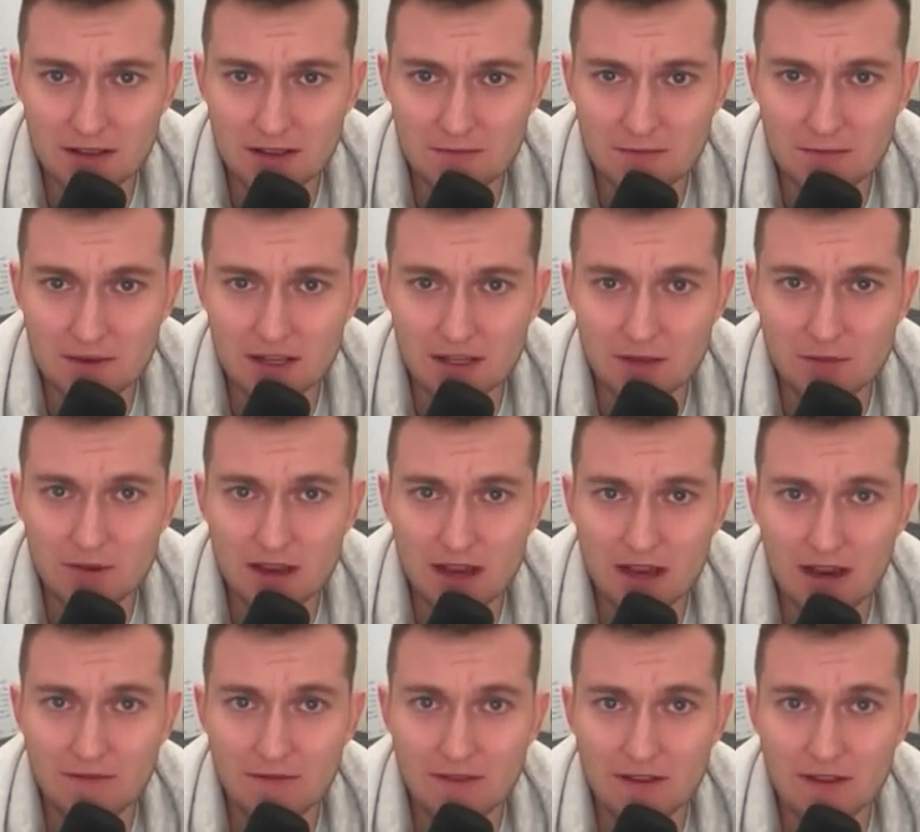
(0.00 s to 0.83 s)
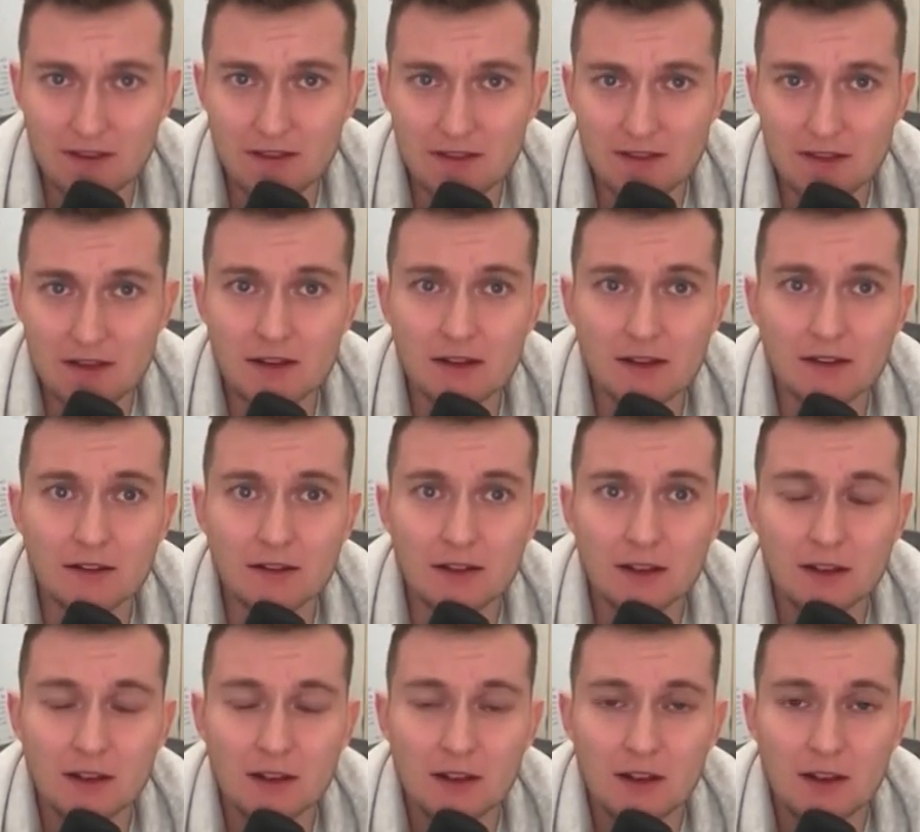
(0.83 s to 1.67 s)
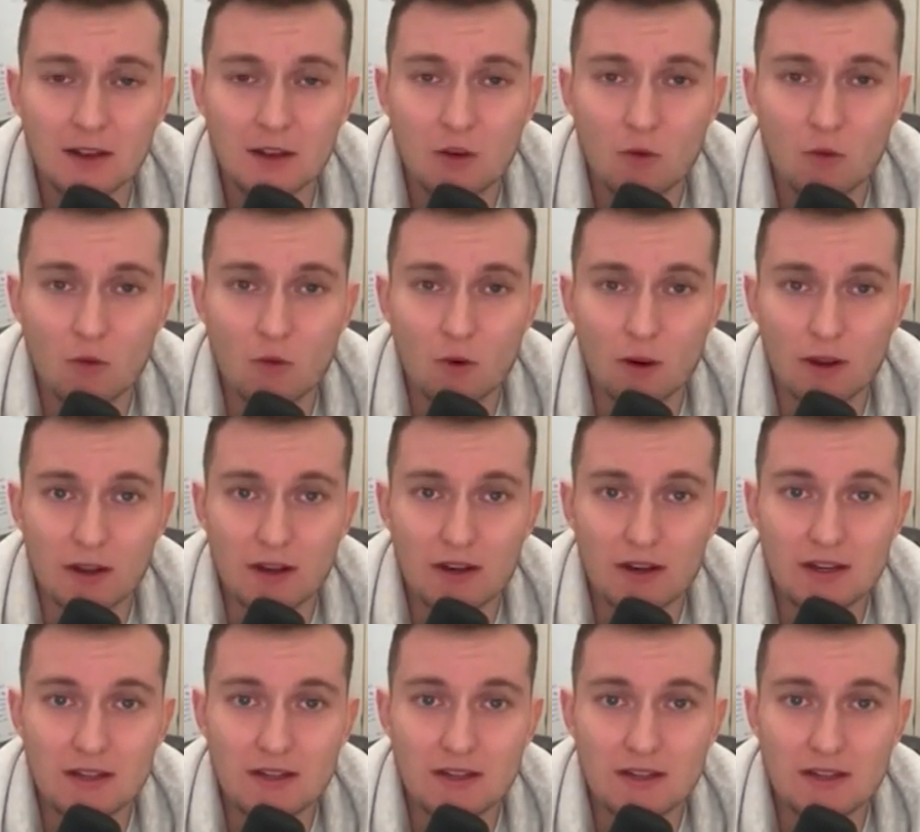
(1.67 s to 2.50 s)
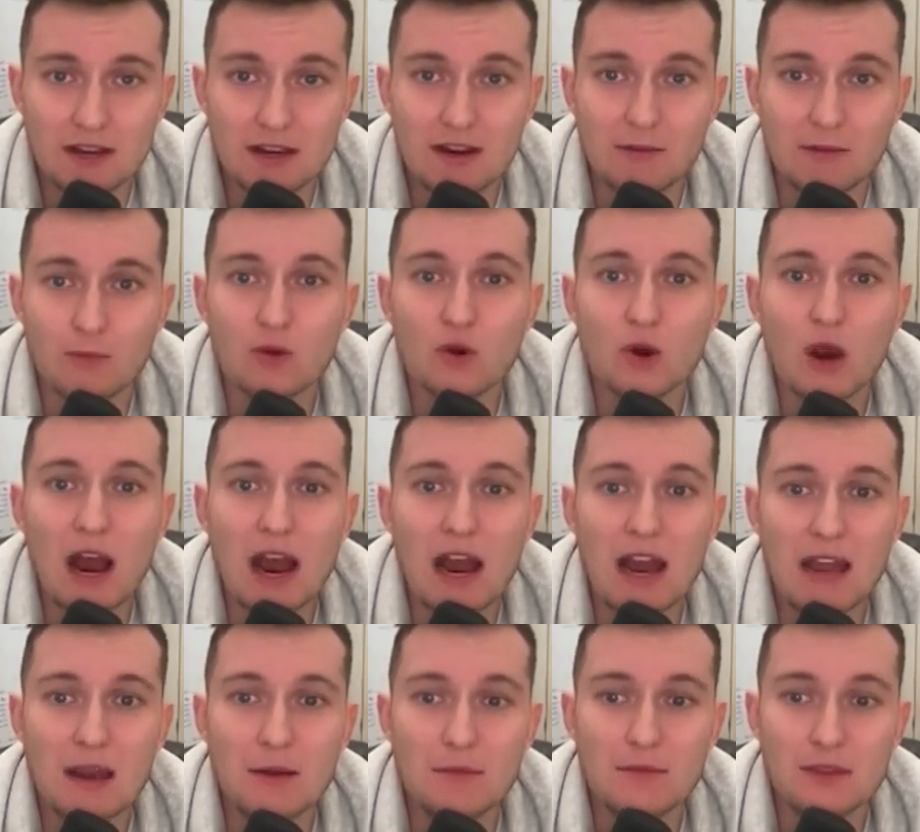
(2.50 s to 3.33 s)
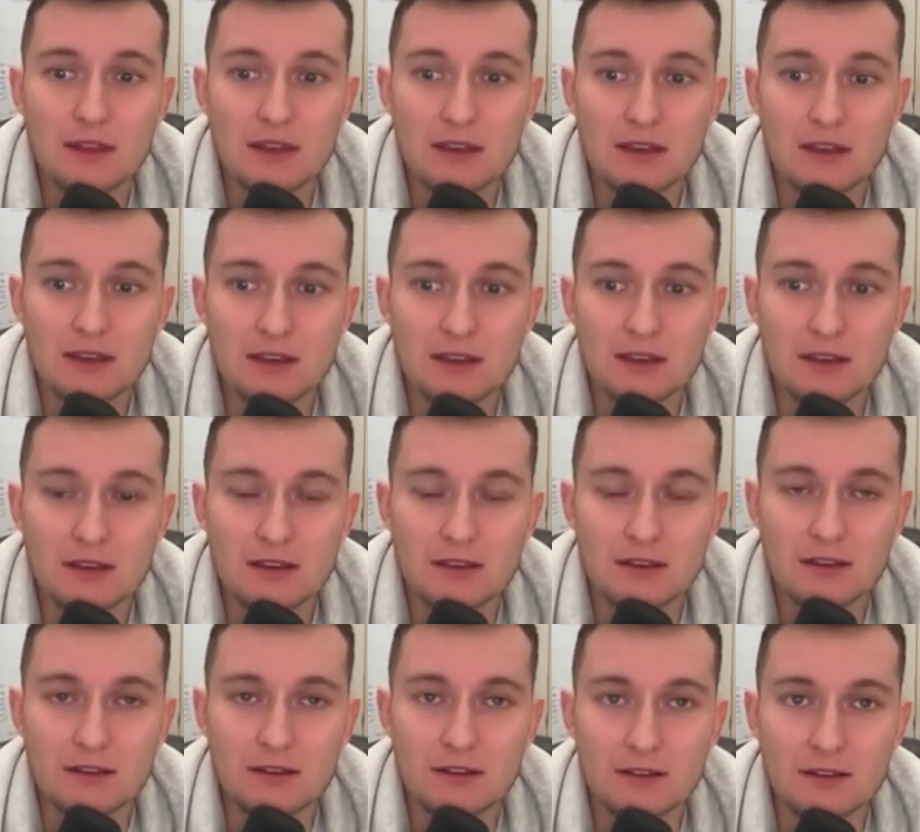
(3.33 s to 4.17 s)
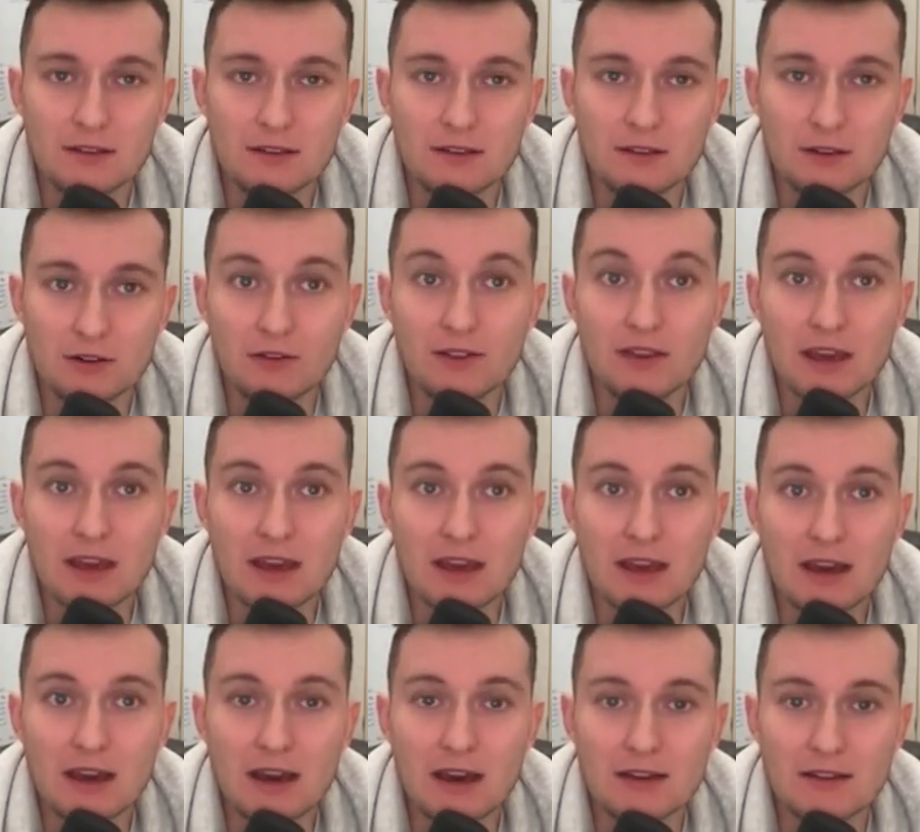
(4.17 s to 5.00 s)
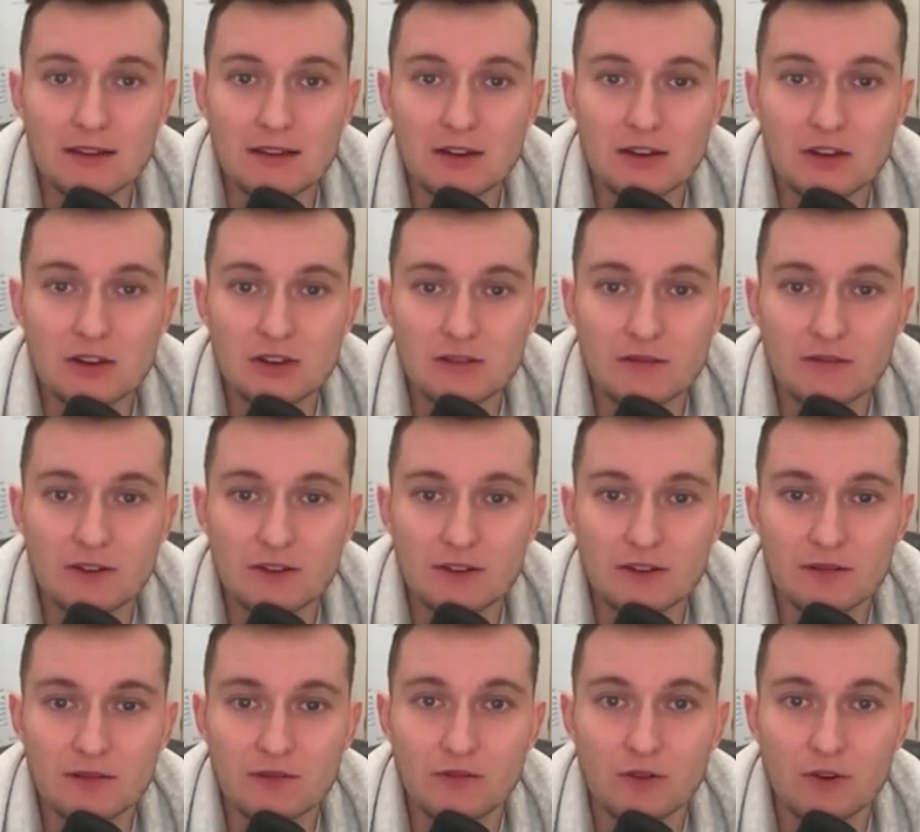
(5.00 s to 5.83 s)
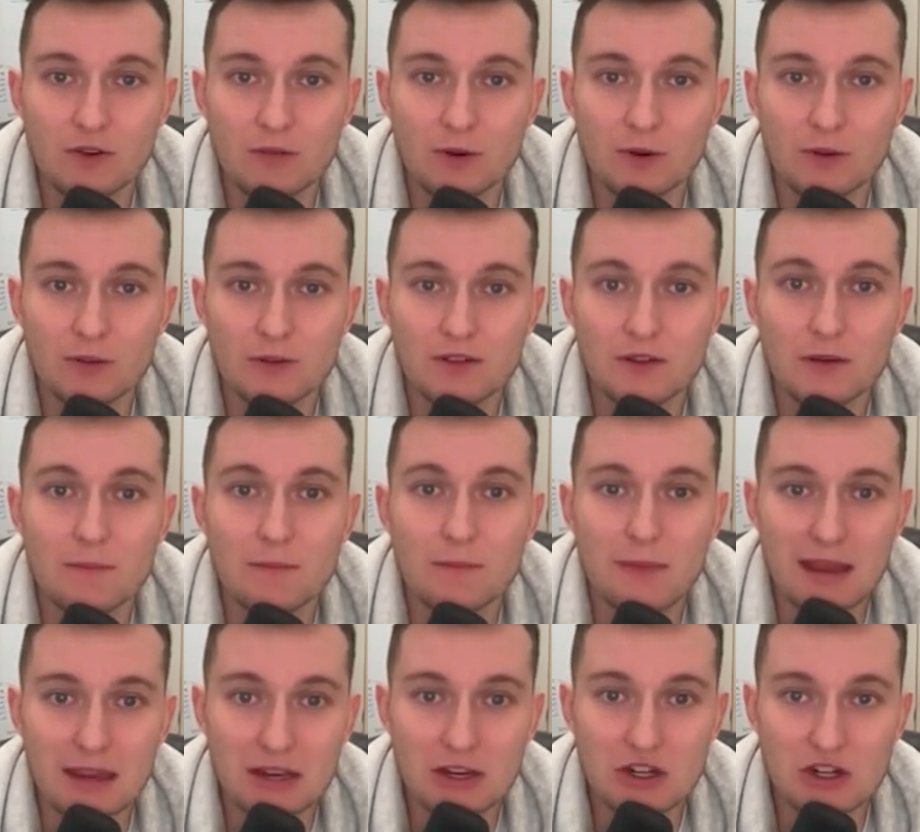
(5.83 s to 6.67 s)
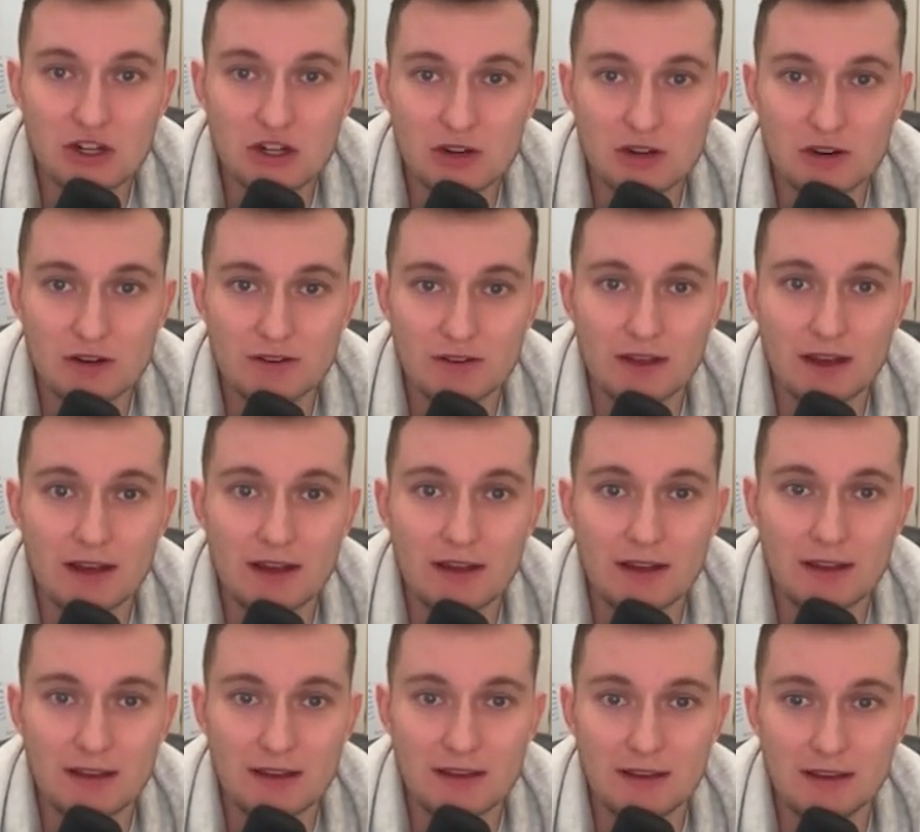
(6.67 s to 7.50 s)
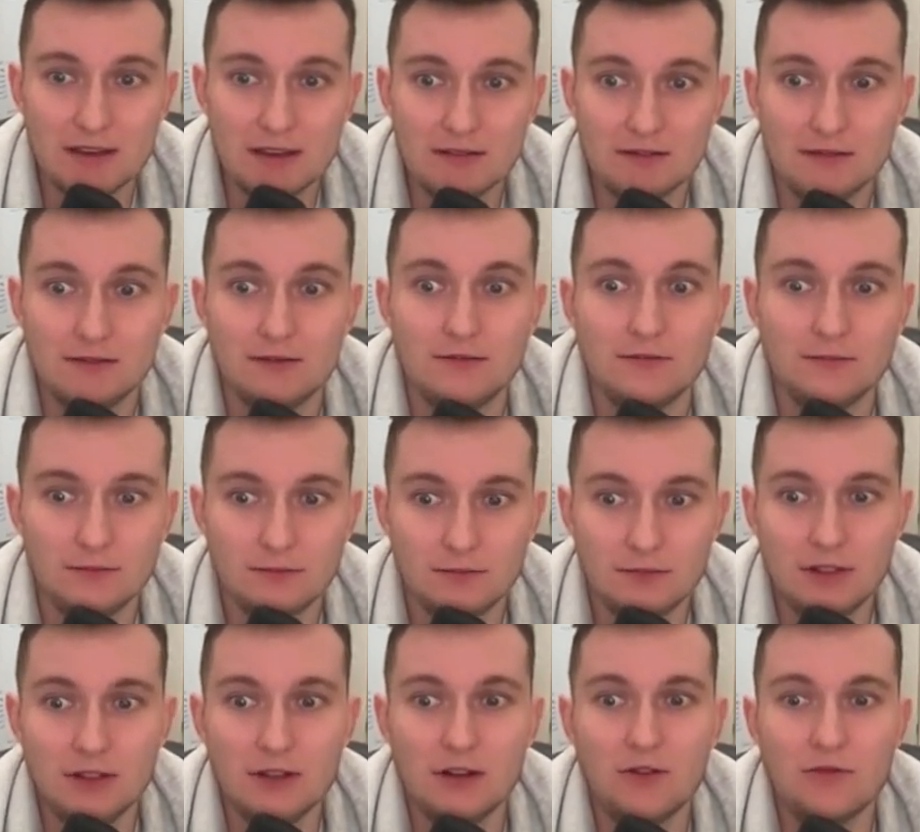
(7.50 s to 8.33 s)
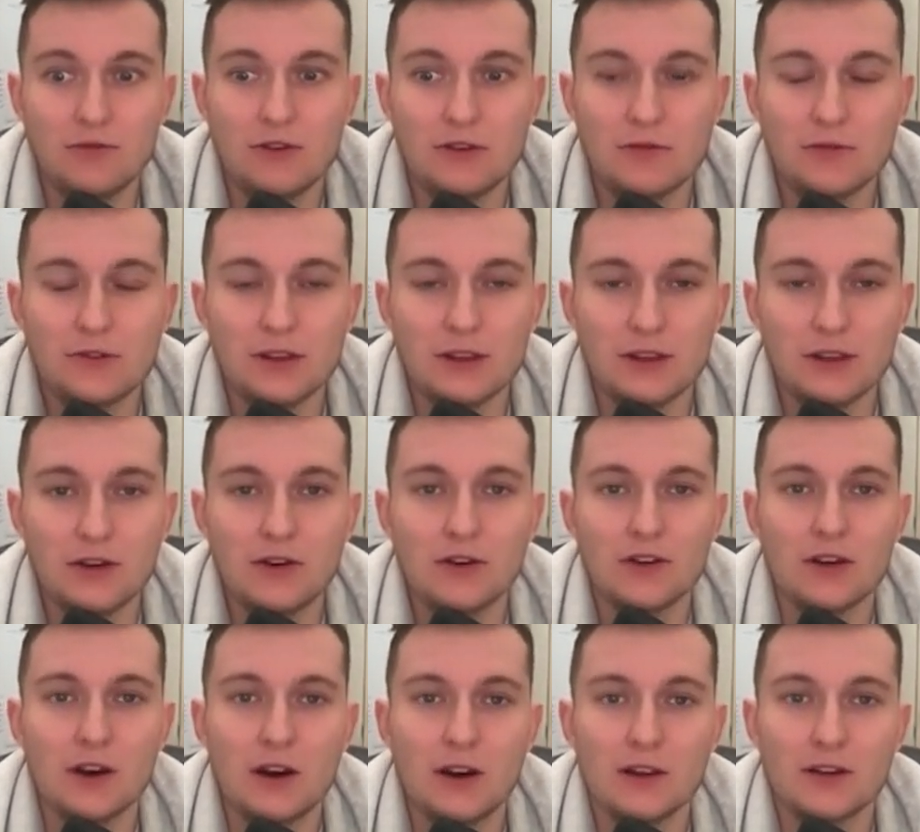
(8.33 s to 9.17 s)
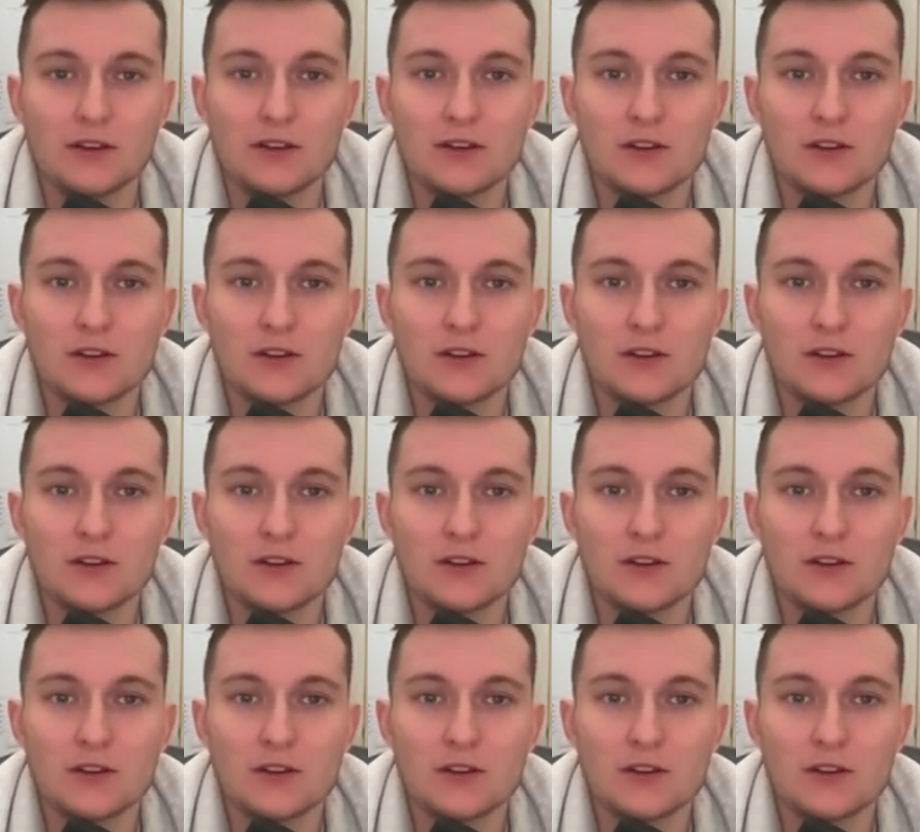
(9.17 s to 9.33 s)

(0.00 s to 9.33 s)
because we have these here, we're going to need to kind of prime the, you know, the AI essentially first and foremost to make sure that it, you know, we really know the audience.